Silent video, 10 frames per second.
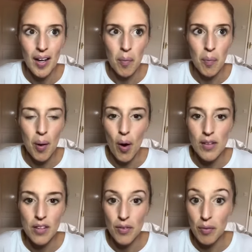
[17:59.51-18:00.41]

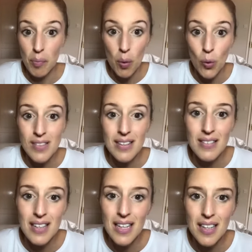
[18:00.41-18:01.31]
part of the reporting
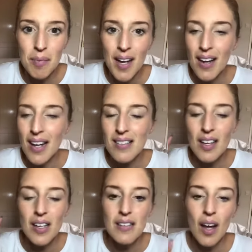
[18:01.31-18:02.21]
team. The
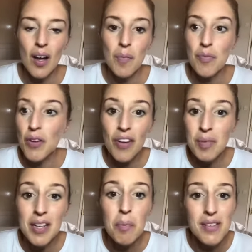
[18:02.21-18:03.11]

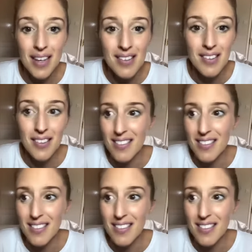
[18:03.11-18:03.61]
family are presenters. I